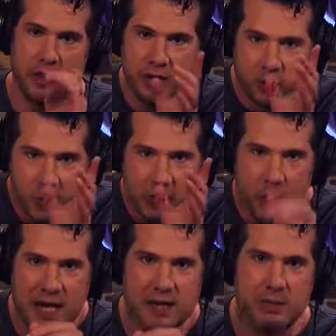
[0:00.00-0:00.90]
This week,
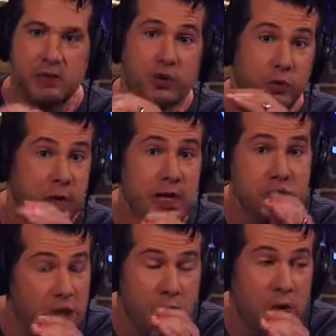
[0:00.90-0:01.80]
we had to miss three
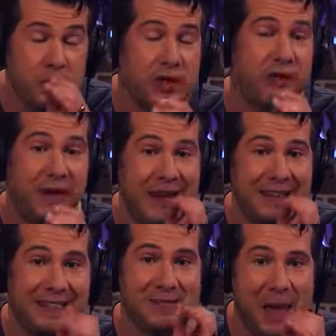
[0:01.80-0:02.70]
shows to
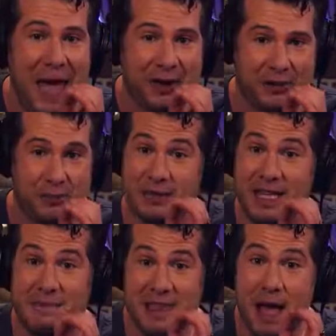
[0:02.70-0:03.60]
fight these battles.
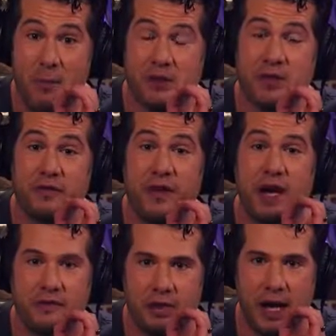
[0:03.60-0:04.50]
Believe me, that wasn't
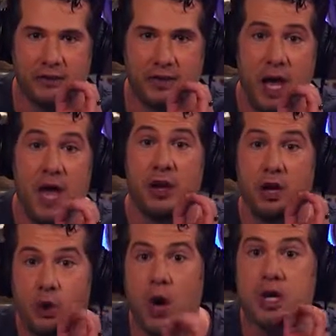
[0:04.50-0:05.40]
fun for us. There
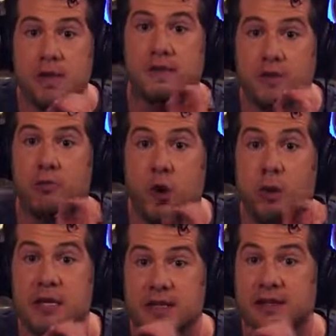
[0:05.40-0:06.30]
are going to be a few more
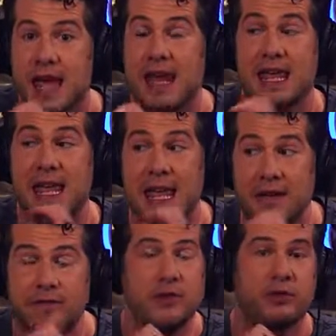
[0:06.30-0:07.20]
weeks like that
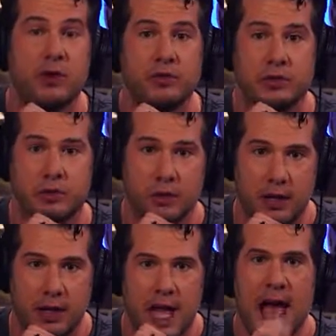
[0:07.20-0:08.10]
if this goes to
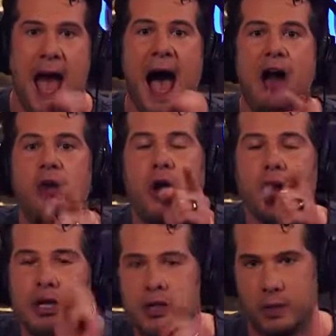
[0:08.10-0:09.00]
court. How long
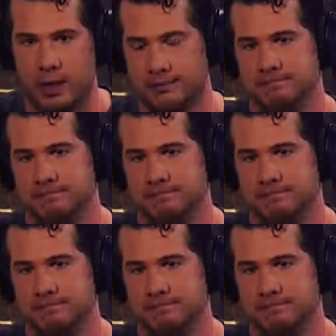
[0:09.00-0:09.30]
are you in?